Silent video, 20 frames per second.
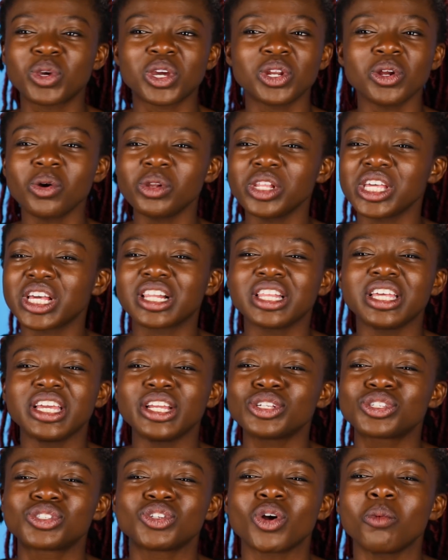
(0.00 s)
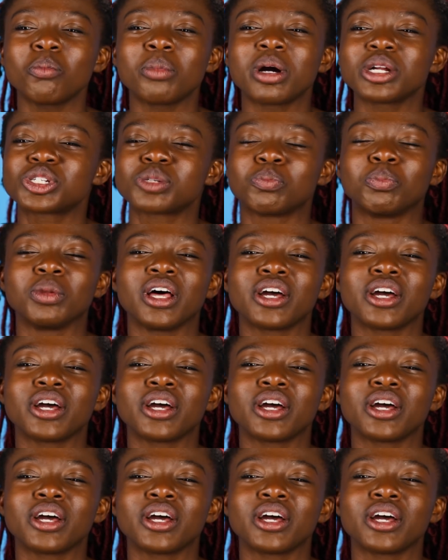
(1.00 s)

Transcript: you can only clean so much